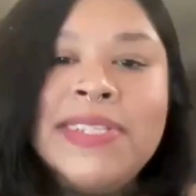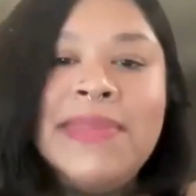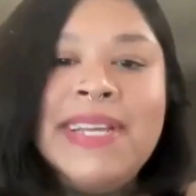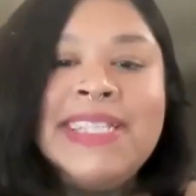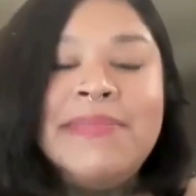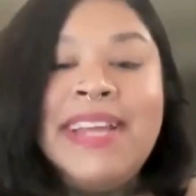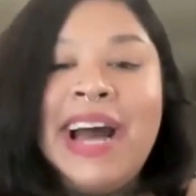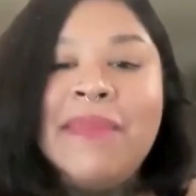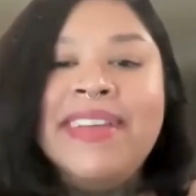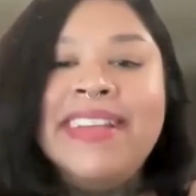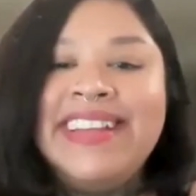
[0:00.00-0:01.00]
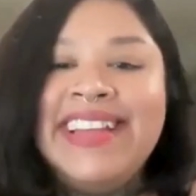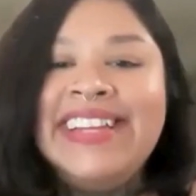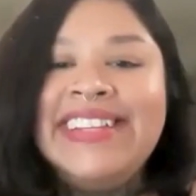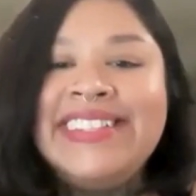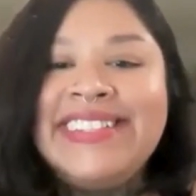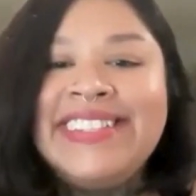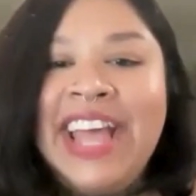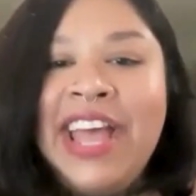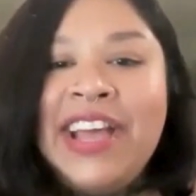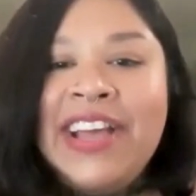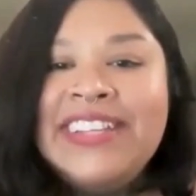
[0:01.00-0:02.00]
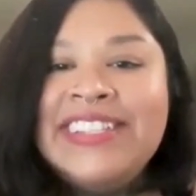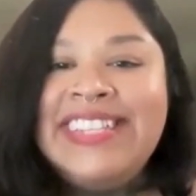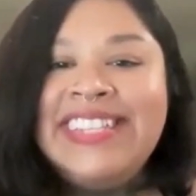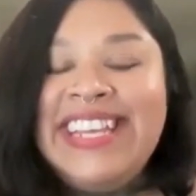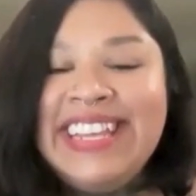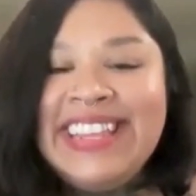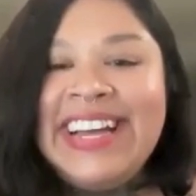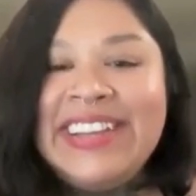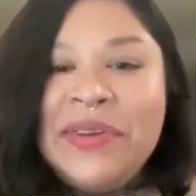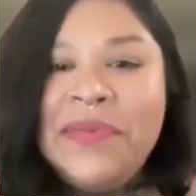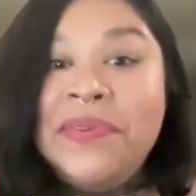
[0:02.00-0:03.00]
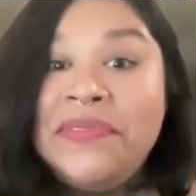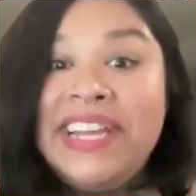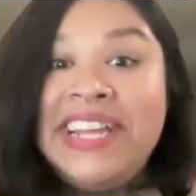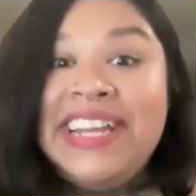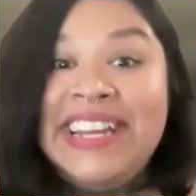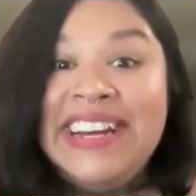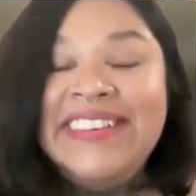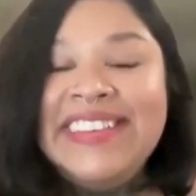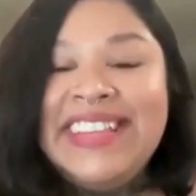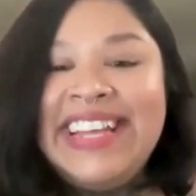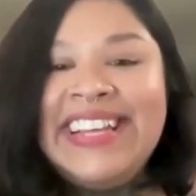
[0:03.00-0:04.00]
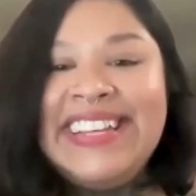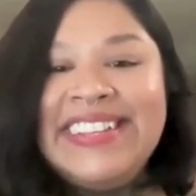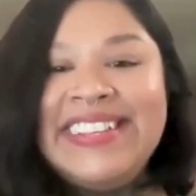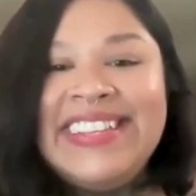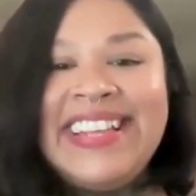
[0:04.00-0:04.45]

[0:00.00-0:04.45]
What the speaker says: it always makes me happy. And again, just seeking that dopamine, like